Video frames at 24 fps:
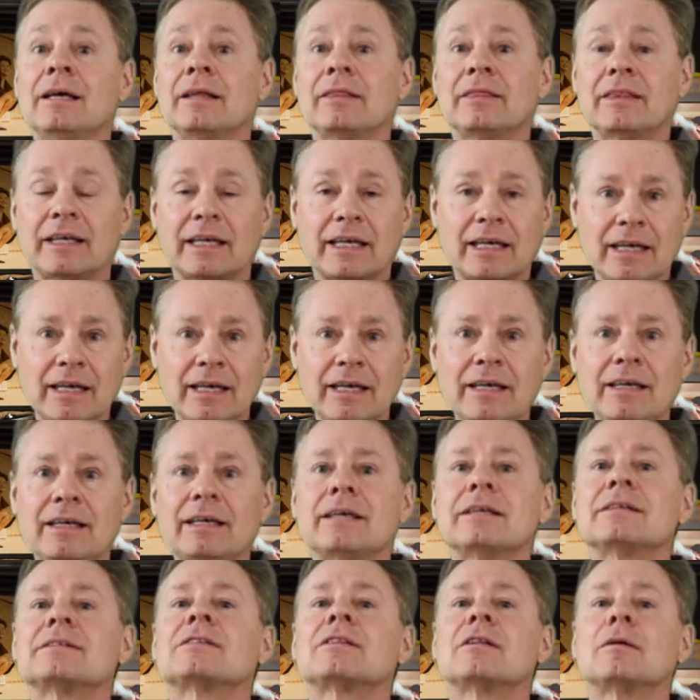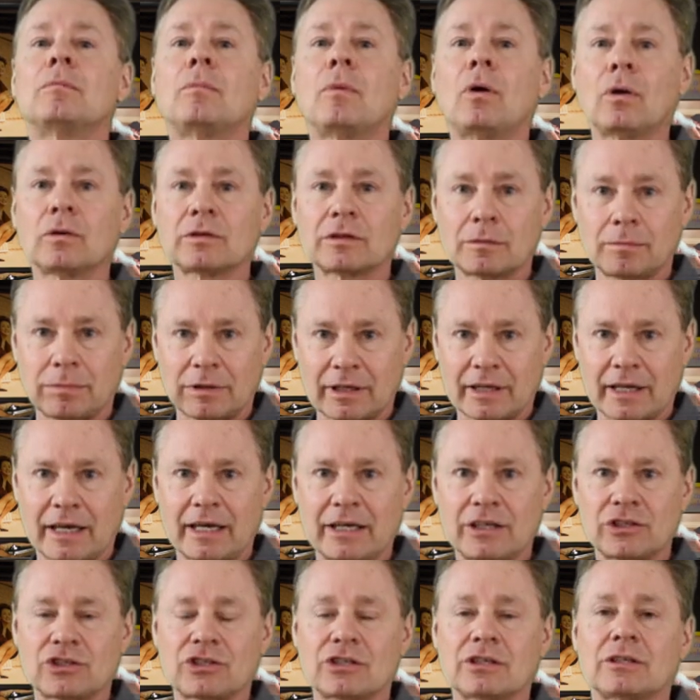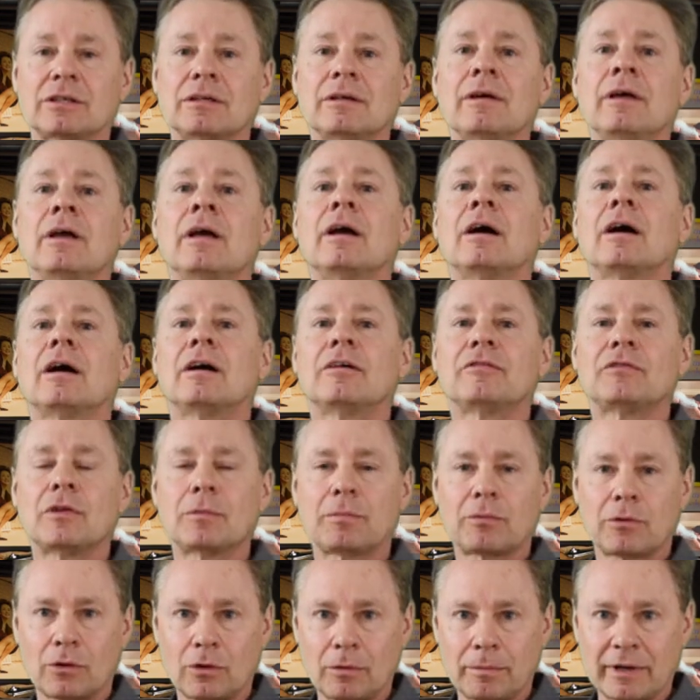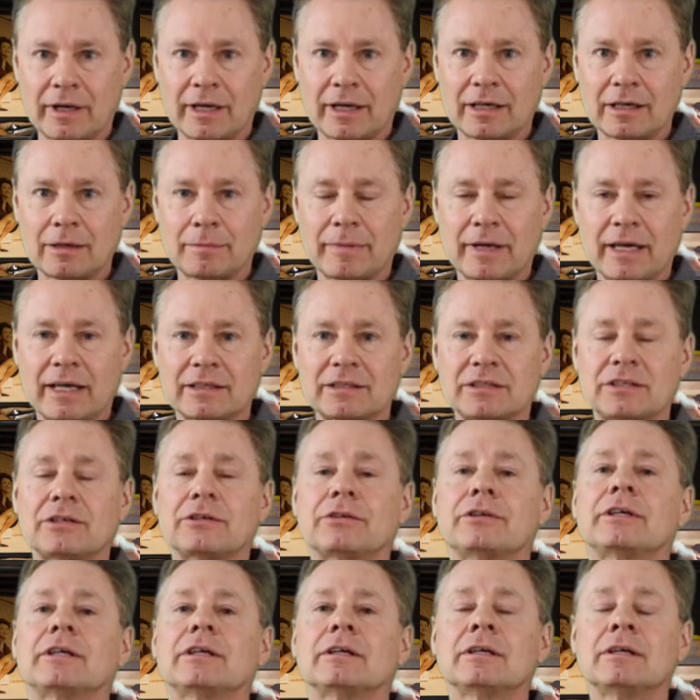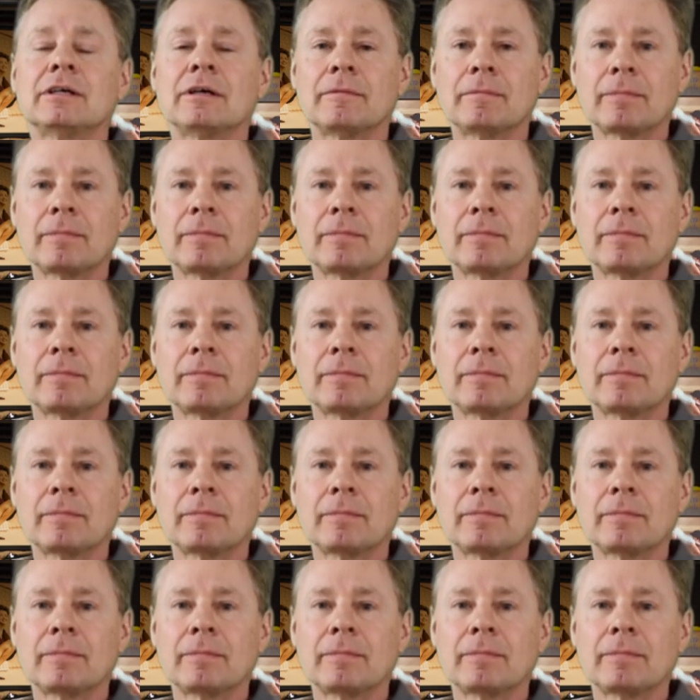The key is the multiplication of the probiotic bacteria